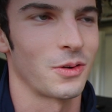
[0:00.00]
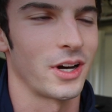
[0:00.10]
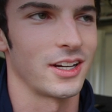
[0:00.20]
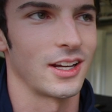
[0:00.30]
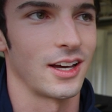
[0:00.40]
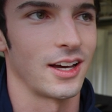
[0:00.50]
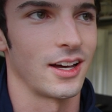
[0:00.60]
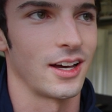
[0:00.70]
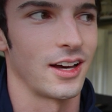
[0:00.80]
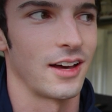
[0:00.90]
quite
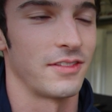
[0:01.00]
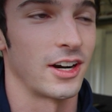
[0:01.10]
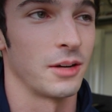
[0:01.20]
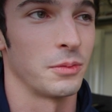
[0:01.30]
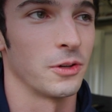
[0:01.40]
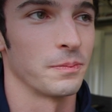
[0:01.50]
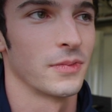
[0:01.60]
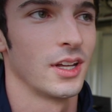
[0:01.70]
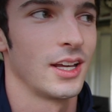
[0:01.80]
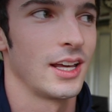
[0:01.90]
a variable
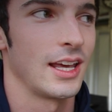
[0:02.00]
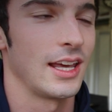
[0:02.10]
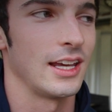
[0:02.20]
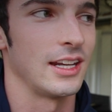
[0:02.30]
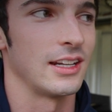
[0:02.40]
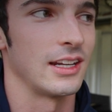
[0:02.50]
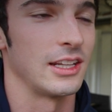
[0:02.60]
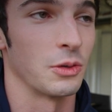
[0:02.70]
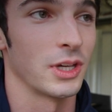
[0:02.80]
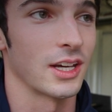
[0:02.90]

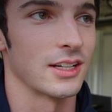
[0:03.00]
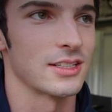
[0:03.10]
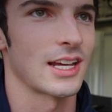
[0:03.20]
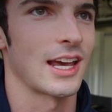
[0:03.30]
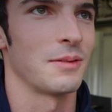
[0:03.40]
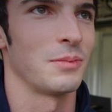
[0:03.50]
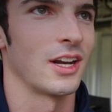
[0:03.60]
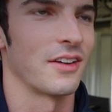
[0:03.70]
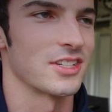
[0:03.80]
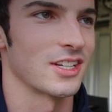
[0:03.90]
in the weekend. And
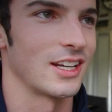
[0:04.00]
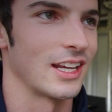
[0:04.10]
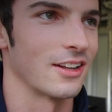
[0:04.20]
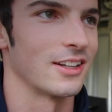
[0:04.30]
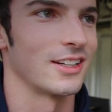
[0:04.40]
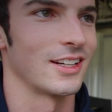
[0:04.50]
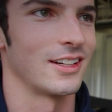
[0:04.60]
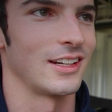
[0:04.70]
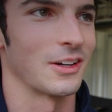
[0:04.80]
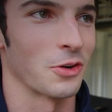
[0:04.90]
being obviously in England
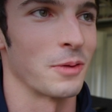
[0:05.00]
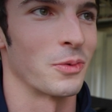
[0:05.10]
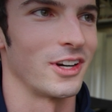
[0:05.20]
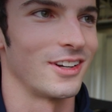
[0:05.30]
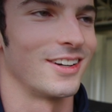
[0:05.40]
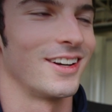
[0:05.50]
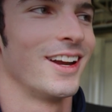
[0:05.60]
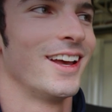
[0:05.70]
and in Great Britain,